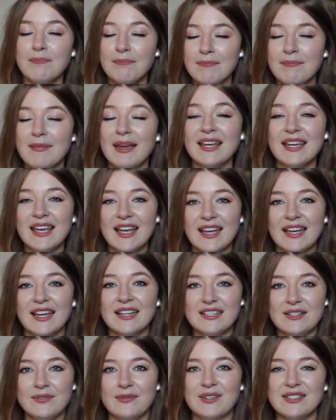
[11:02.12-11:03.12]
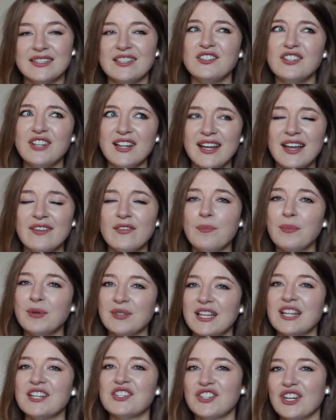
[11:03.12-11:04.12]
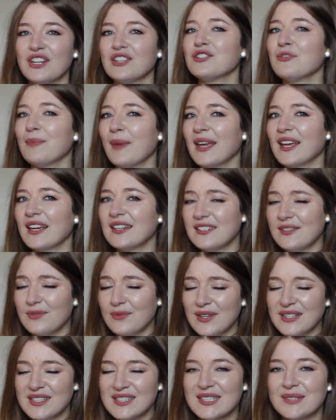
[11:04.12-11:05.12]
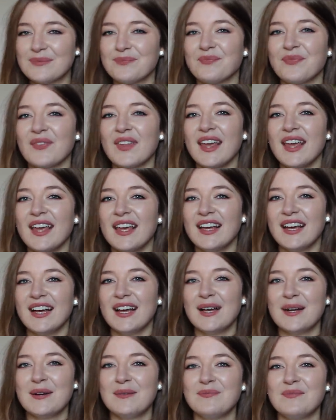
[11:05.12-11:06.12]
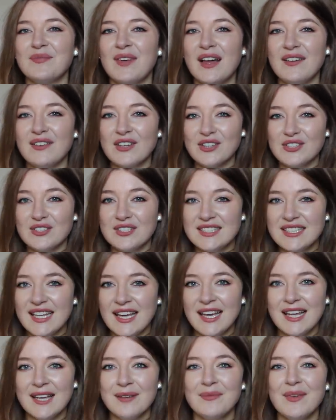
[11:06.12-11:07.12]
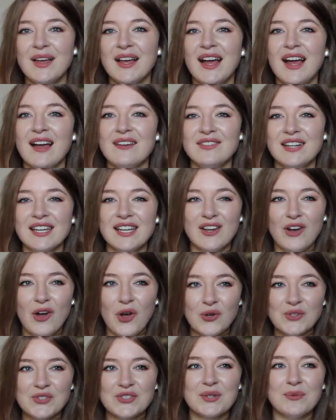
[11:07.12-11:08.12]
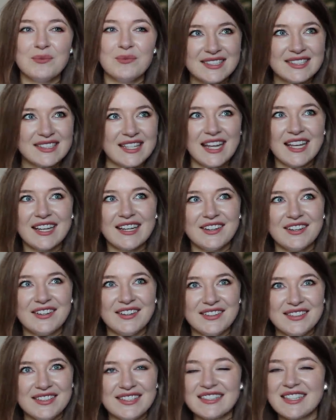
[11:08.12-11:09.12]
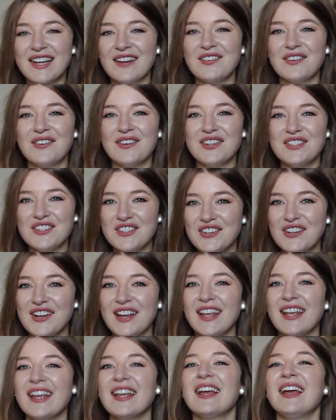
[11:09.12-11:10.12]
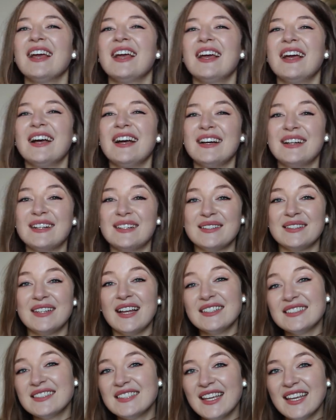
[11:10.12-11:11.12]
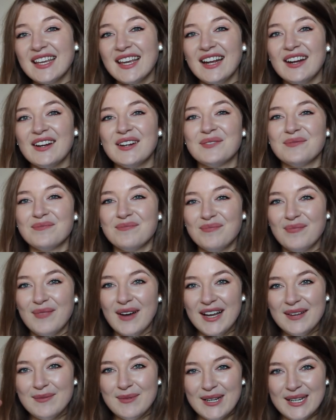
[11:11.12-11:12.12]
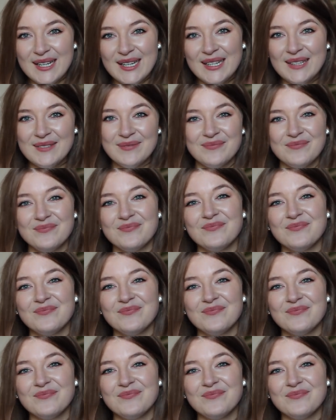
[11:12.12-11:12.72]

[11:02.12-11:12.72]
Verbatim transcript: making a difference, certainly have a potential to make a difference. Um, have a good day, have an awesome skincare discovery journey, uh, and take care. Bye bye.